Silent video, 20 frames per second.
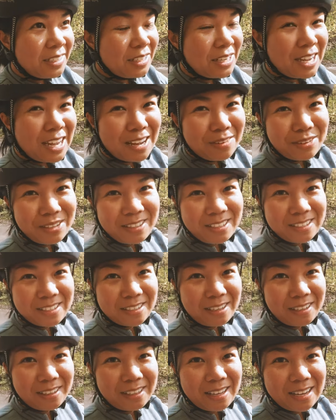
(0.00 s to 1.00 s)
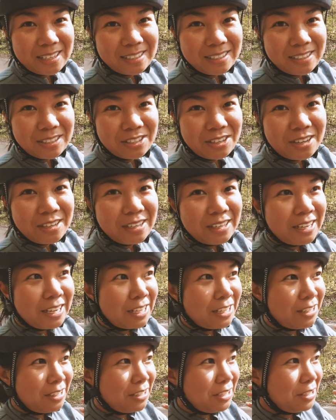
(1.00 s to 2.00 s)
having these sunglasses on,
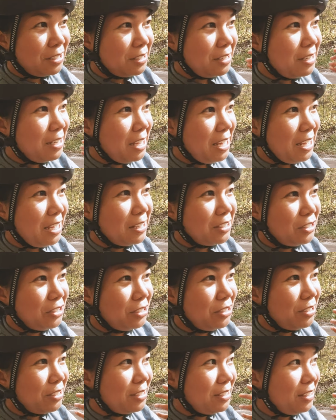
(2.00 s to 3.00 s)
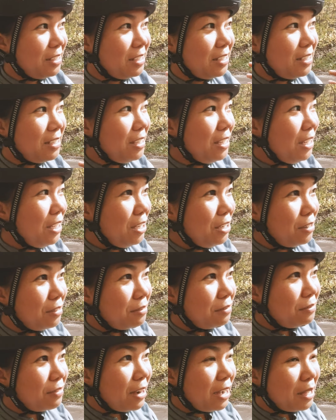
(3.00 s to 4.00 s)
it, it enhances the
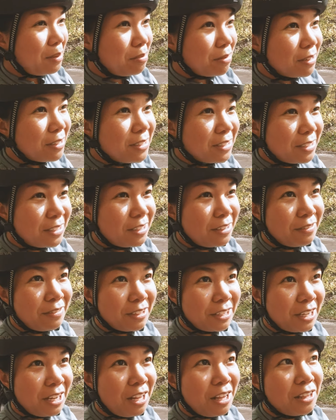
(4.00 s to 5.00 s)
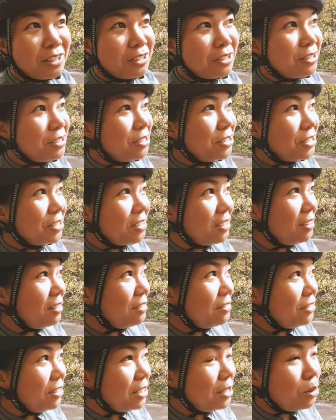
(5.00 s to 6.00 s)
vibrance of the colors
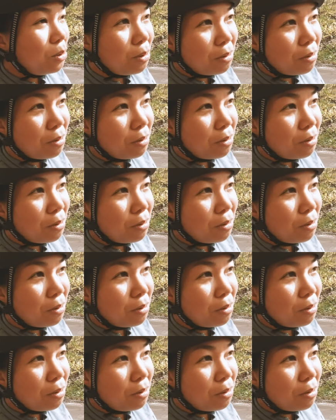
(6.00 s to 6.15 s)
of the